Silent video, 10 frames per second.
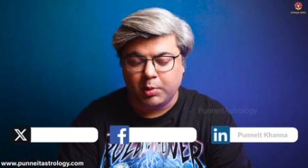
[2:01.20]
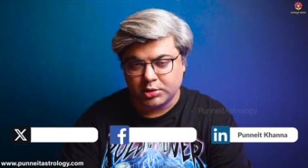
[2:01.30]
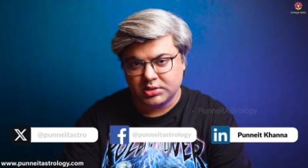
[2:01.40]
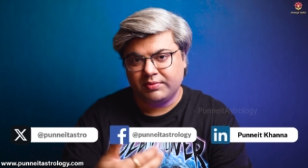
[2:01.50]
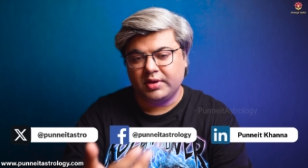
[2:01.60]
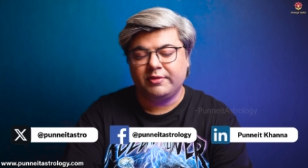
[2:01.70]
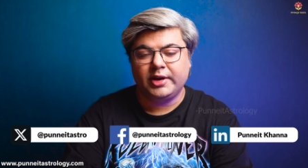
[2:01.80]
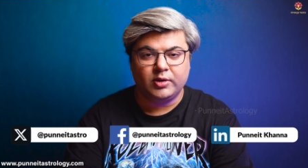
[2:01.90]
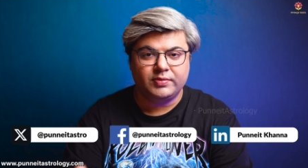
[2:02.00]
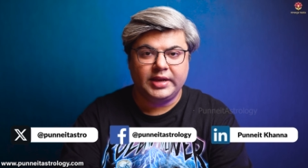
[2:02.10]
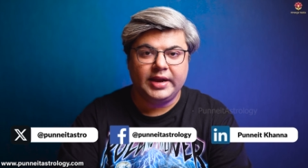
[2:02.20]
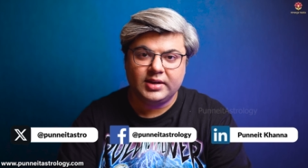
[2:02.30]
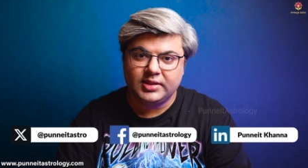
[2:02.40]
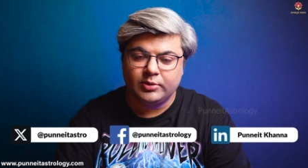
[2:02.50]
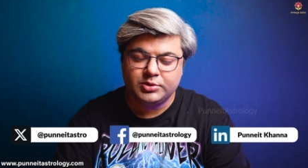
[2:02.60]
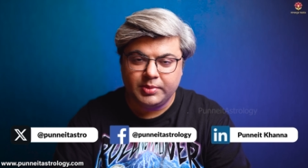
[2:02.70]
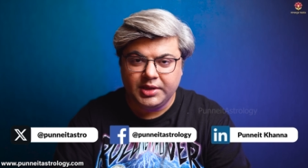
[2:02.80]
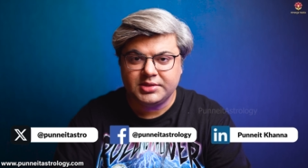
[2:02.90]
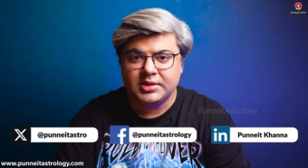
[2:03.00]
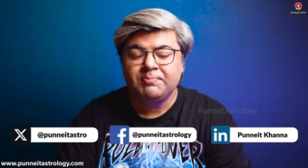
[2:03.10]
The positive effect of the eighth house
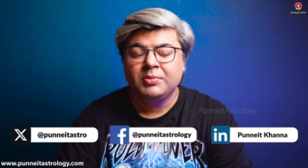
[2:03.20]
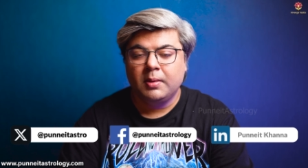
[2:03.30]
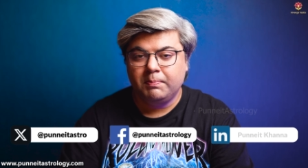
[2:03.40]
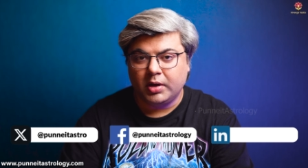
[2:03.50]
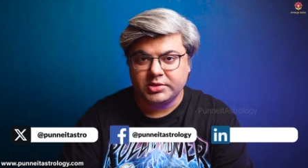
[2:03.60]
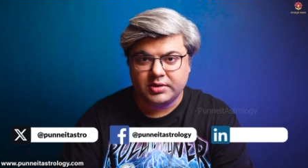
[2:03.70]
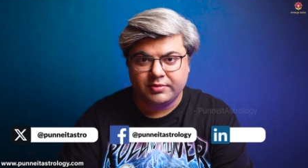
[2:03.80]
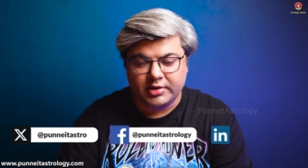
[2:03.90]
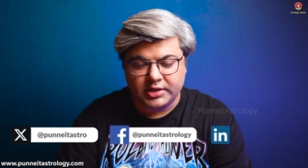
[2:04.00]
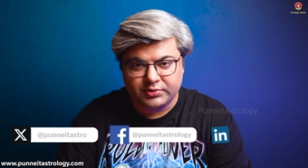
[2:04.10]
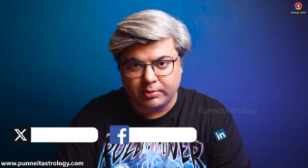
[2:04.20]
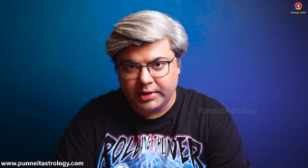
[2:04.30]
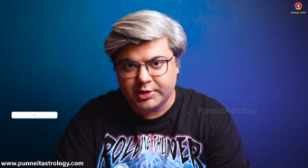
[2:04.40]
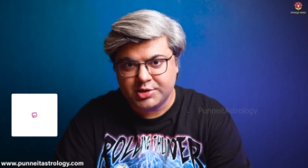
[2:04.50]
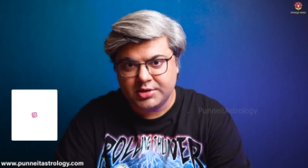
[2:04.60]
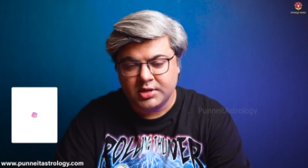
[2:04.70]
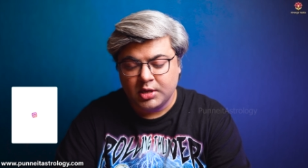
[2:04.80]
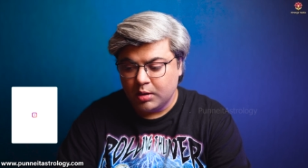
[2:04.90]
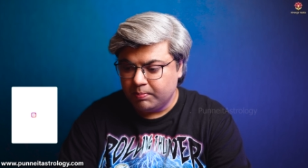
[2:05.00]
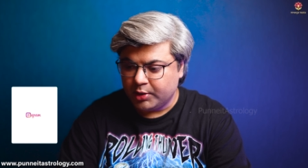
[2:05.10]
means positive transformation,
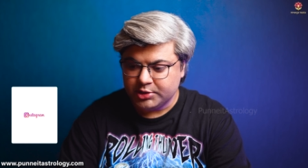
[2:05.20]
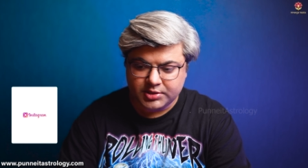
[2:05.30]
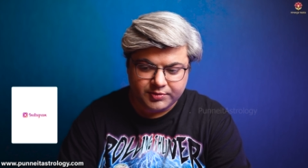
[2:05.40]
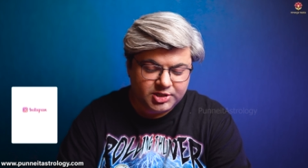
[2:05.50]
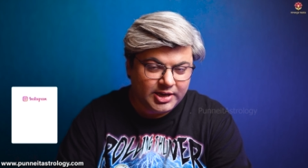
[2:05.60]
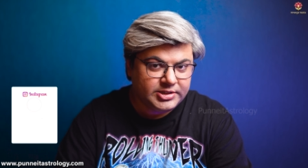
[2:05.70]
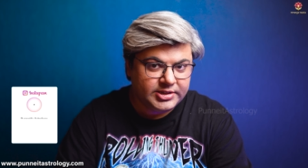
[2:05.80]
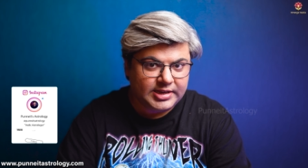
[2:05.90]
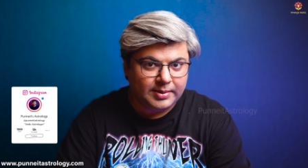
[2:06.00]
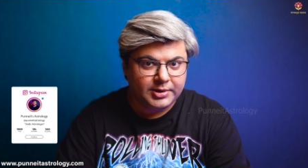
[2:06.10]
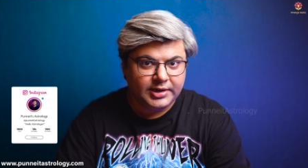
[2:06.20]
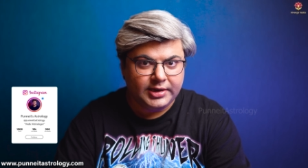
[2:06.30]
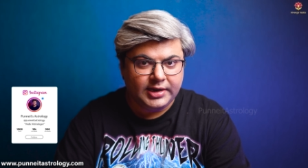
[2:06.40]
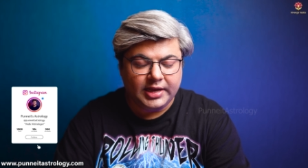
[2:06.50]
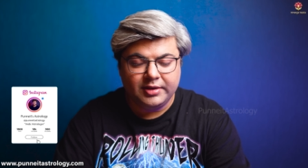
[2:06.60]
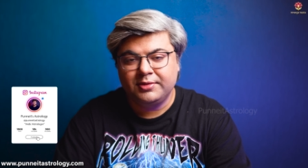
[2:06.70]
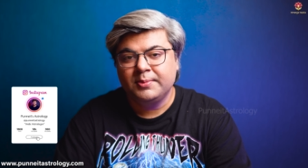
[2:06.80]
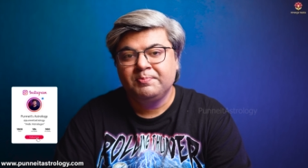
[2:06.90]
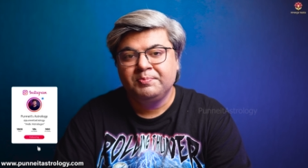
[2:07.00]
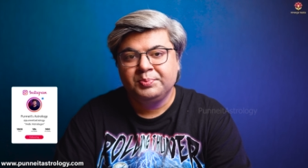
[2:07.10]
positive changes happening in life.
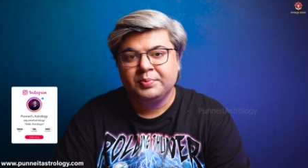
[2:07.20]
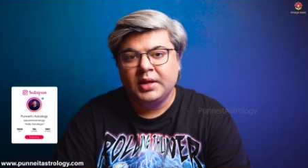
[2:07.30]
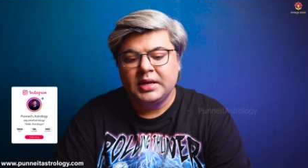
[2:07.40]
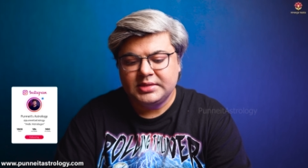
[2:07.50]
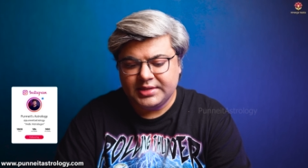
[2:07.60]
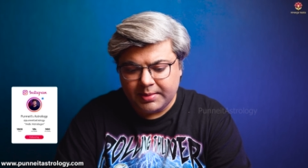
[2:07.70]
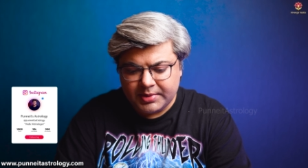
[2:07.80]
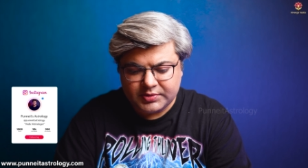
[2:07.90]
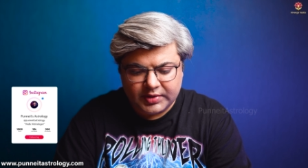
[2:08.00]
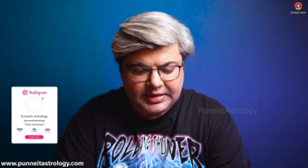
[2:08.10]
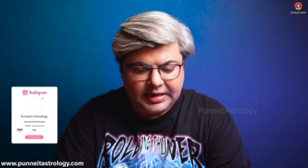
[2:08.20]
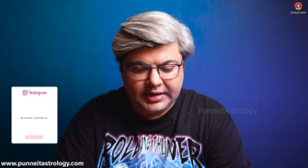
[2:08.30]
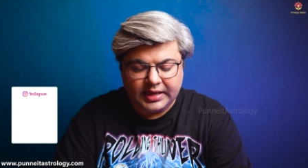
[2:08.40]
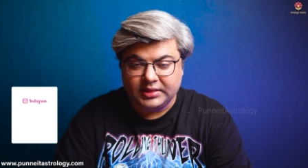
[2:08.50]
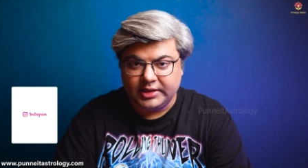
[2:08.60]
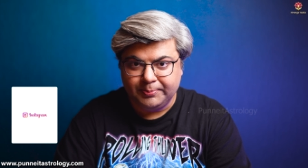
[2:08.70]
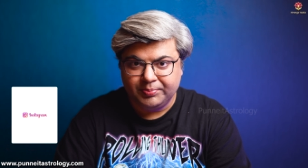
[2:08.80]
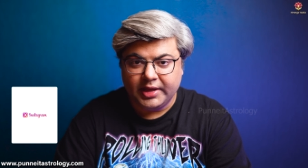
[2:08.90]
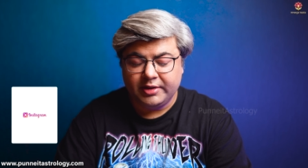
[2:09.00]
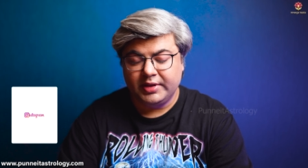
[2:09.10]
Same is with Gandanta.
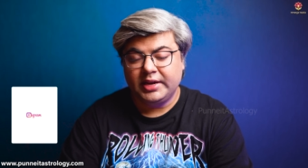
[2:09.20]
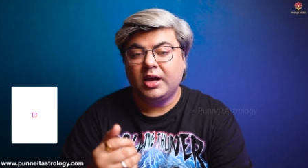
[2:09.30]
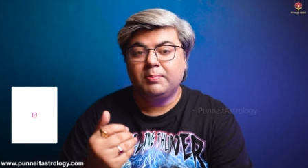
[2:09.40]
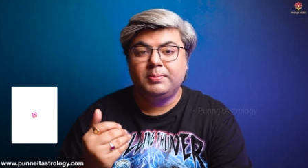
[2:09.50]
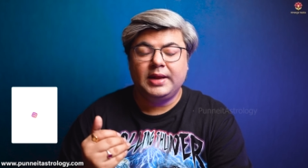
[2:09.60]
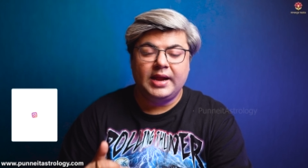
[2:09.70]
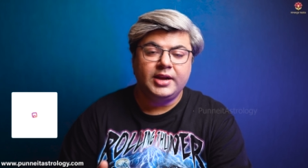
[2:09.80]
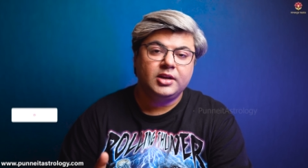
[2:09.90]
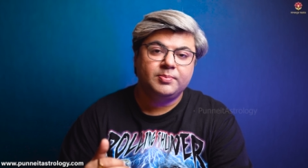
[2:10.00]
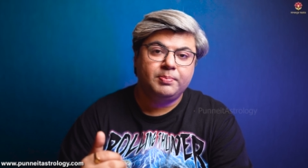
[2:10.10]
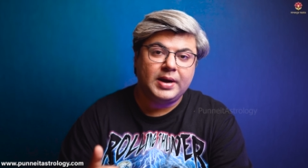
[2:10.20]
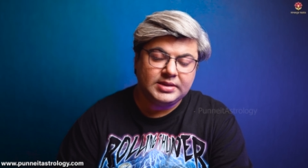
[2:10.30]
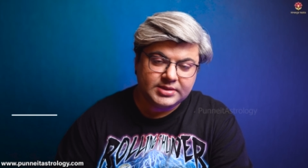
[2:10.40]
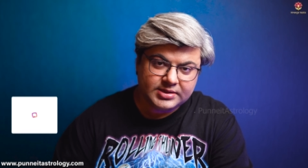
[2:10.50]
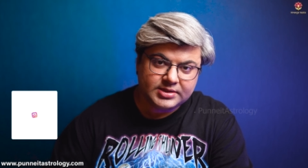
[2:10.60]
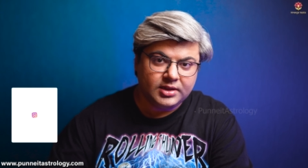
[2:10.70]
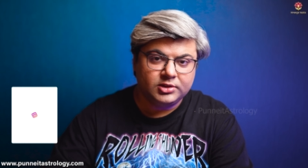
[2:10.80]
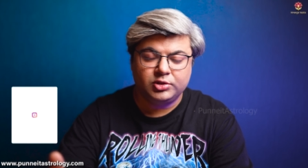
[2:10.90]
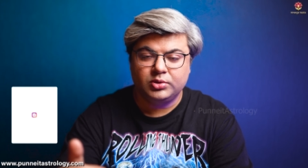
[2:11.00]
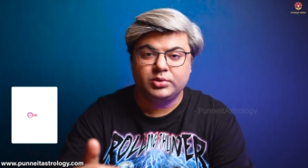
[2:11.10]
And when a planet passes
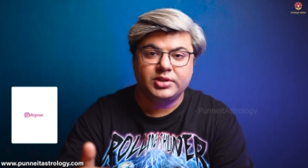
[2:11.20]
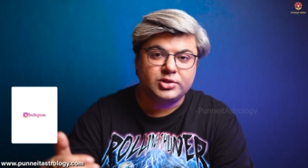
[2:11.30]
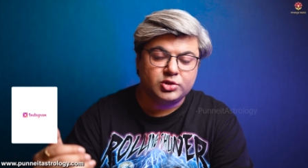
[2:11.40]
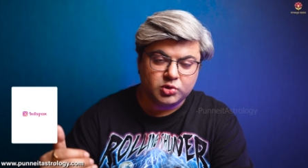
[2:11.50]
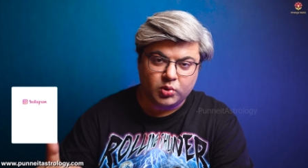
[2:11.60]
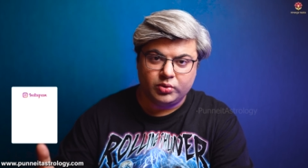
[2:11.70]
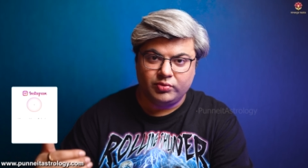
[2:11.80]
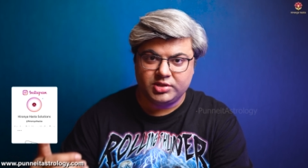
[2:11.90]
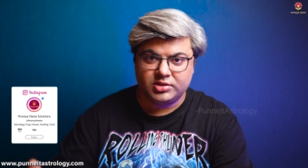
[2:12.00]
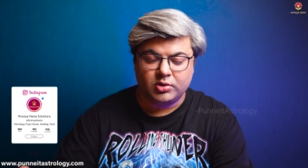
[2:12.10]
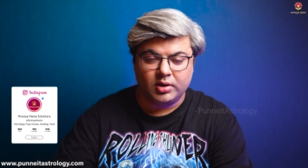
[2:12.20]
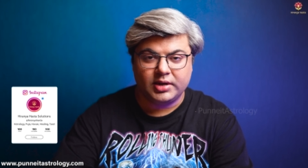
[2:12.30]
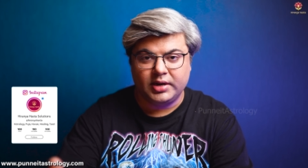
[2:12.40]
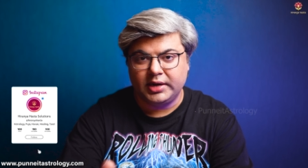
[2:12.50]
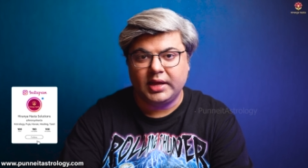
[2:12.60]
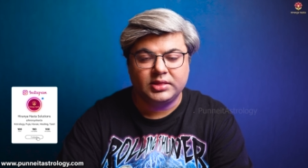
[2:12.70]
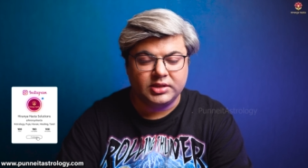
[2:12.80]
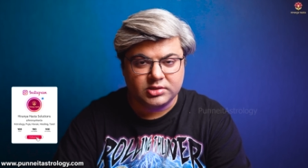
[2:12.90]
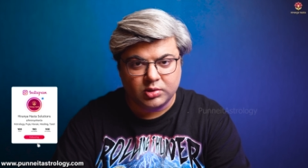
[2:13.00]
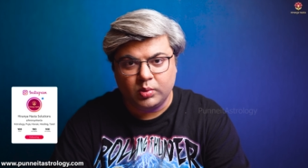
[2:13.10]
through this zone, which is called
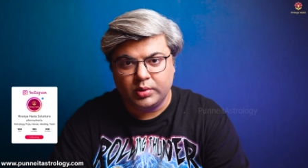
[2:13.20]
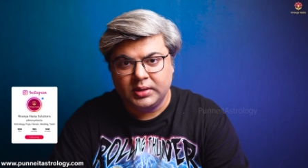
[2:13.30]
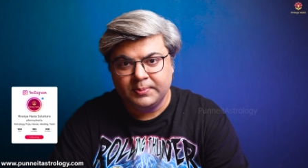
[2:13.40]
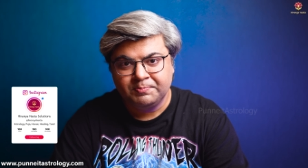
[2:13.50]
Gandanta zone,